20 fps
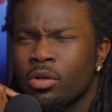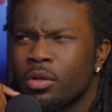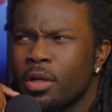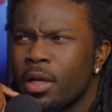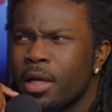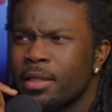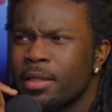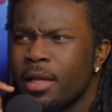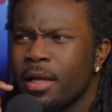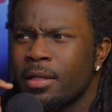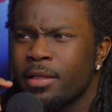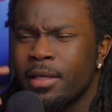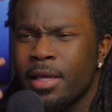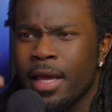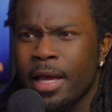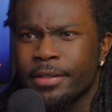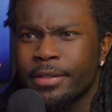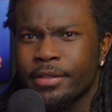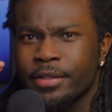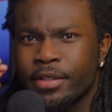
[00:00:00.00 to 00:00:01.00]
uh, I, I think he
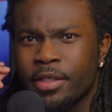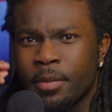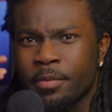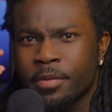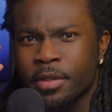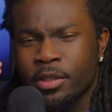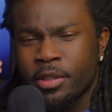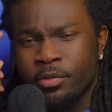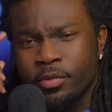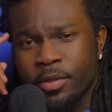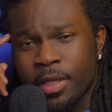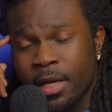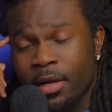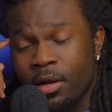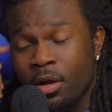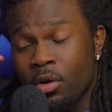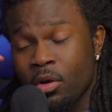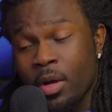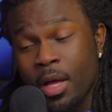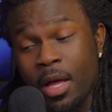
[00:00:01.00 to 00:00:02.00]
asked her something, and she was like,
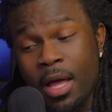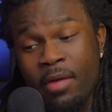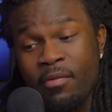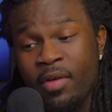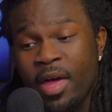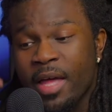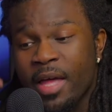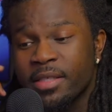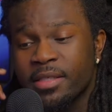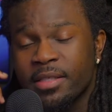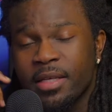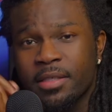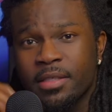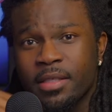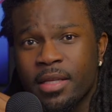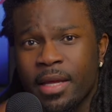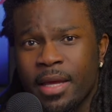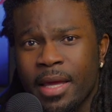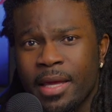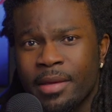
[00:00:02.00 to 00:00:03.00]
"Oh, I haven't had sex
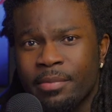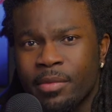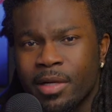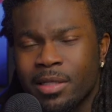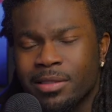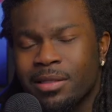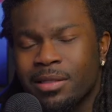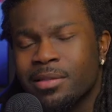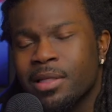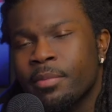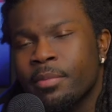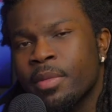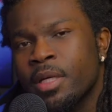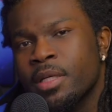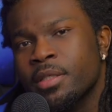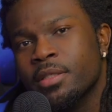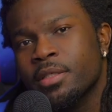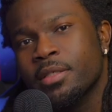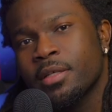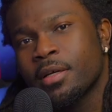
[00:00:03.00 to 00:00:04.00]
in like eight months." I was like,
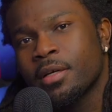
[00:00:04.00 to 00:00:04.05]
"Bitch."